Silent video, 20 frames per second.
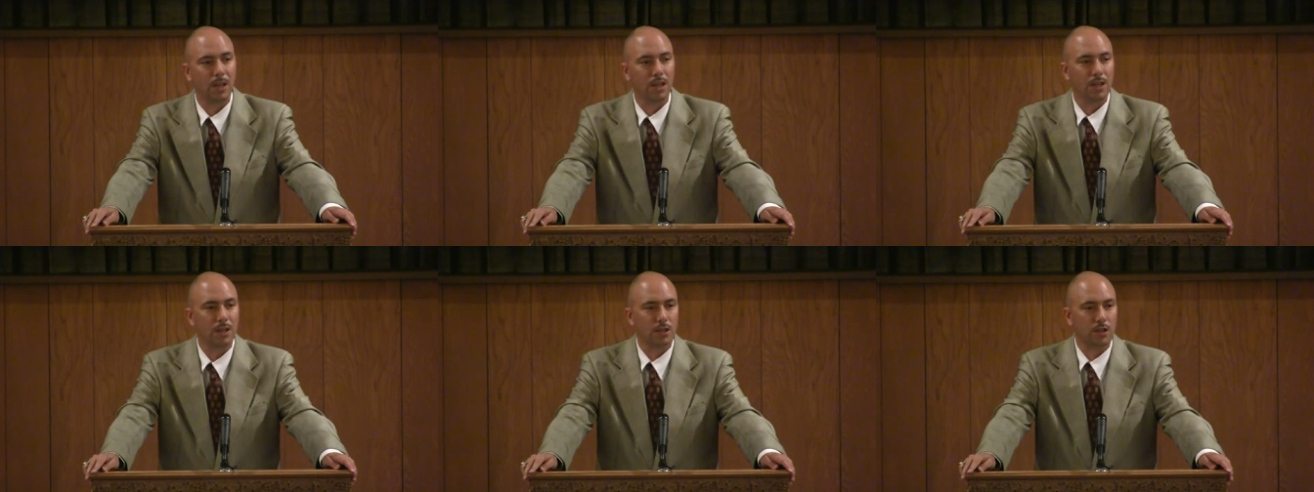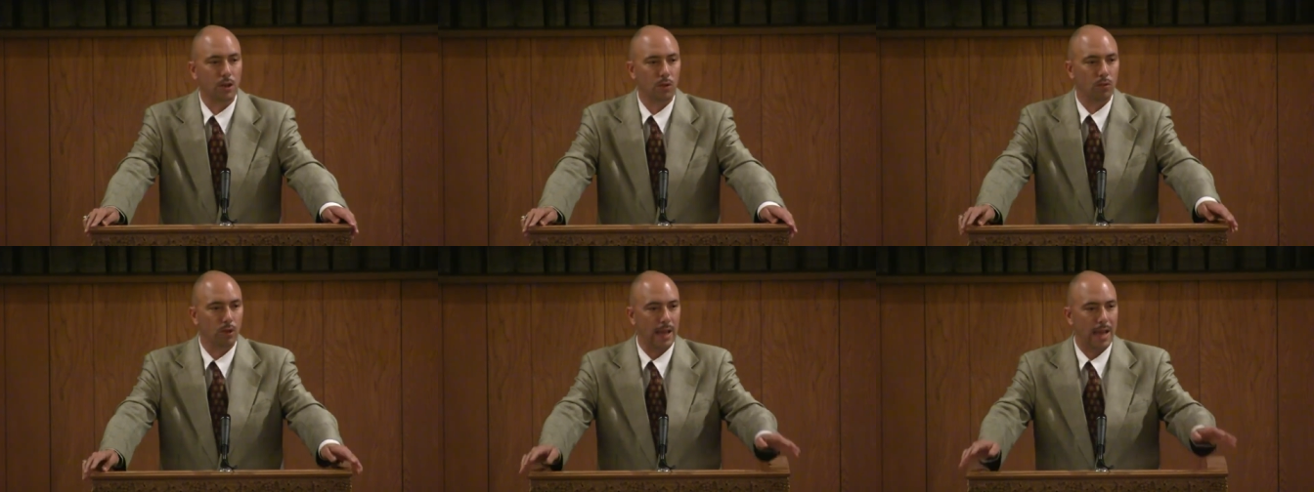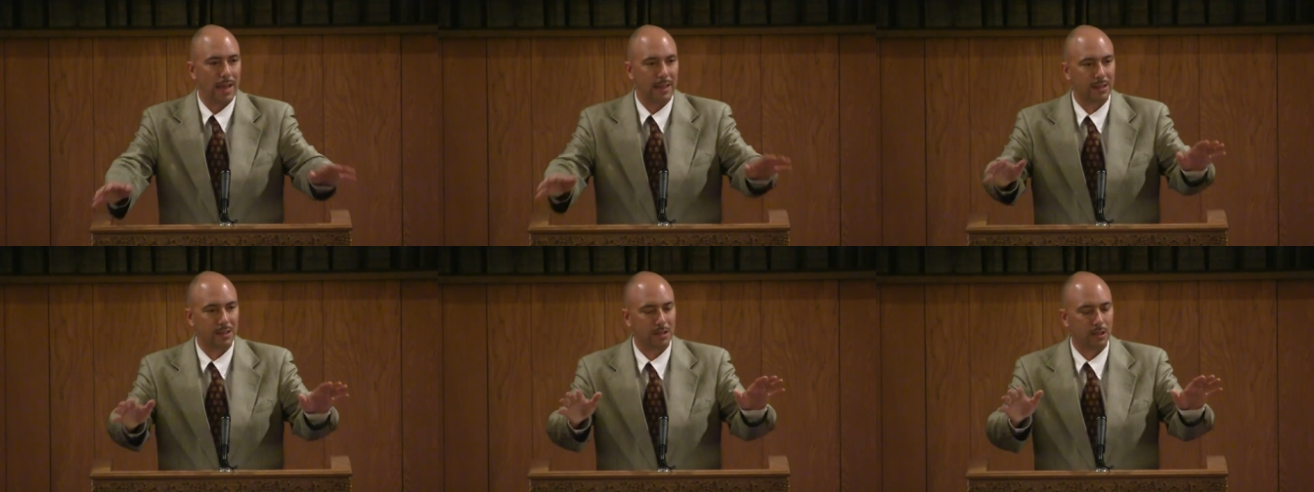So
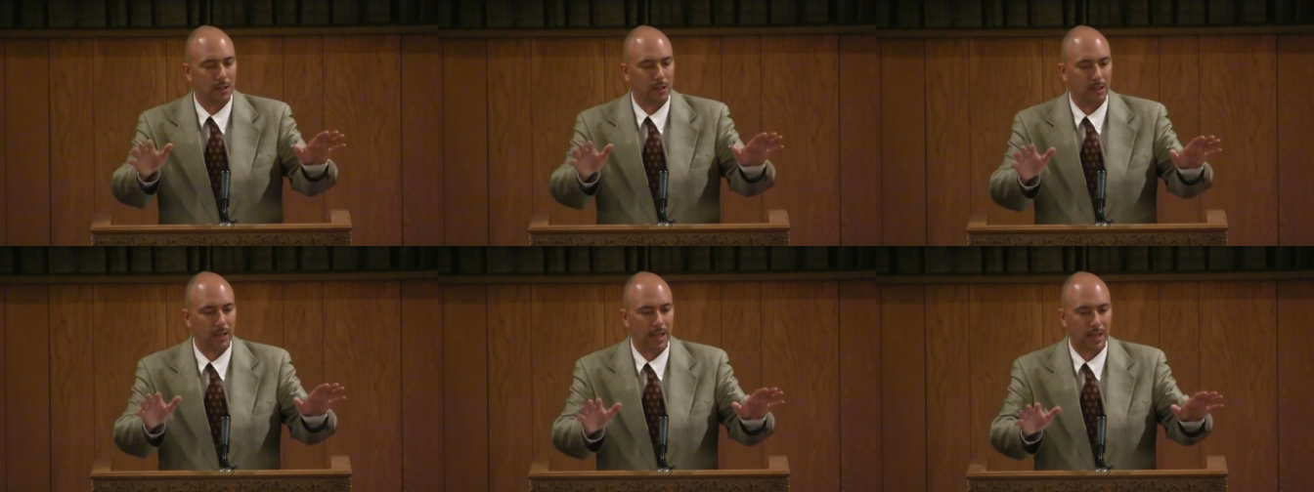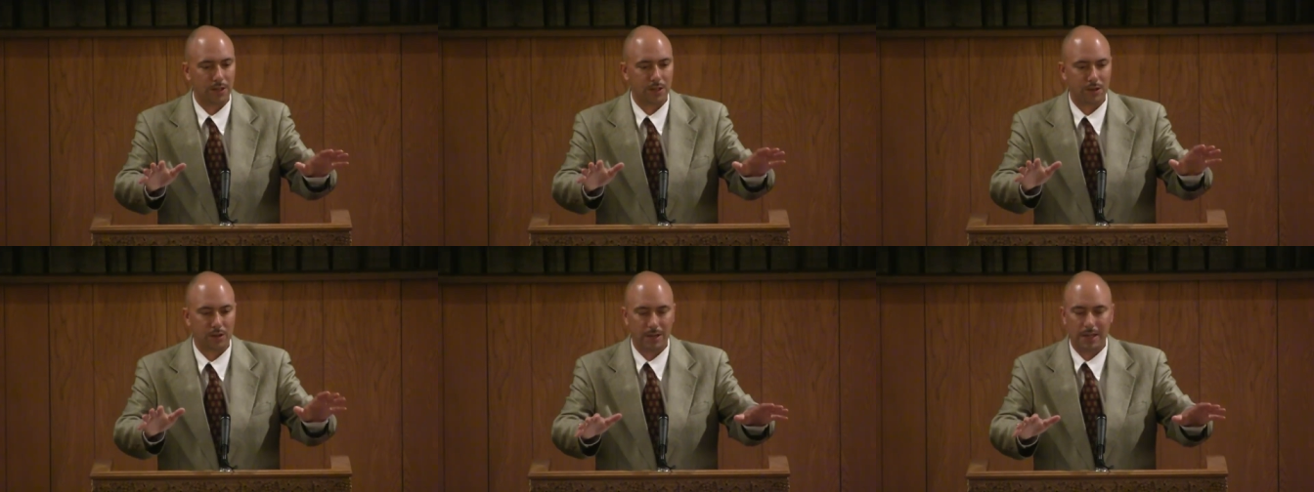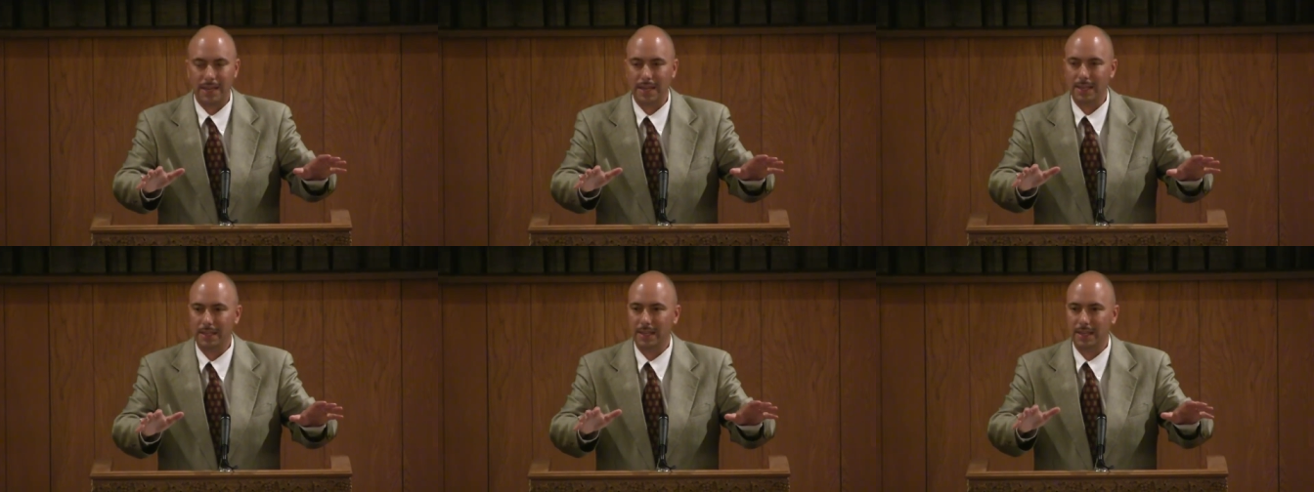as the lecture
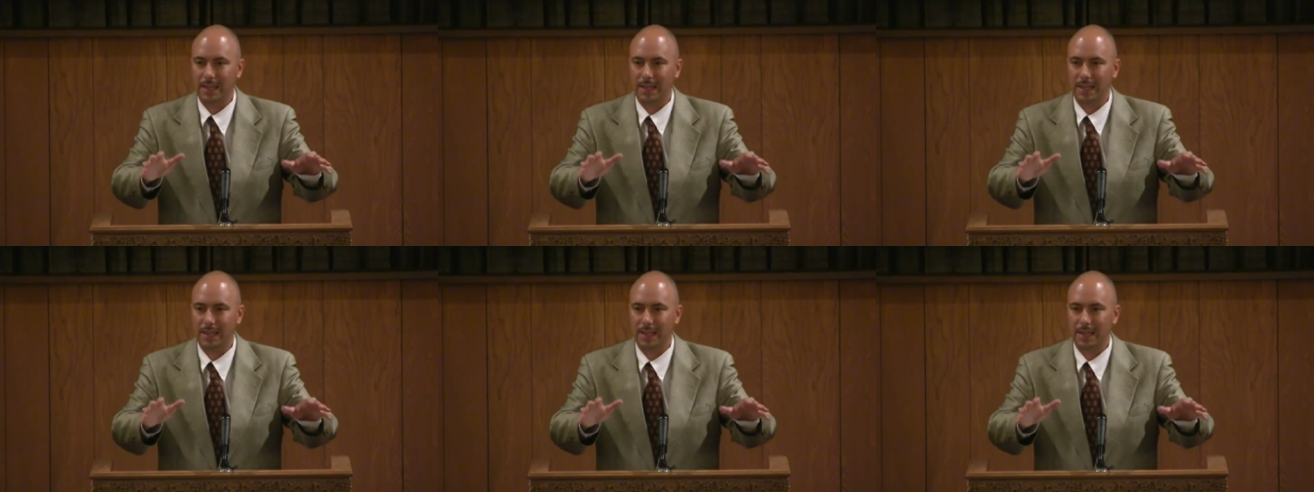ended,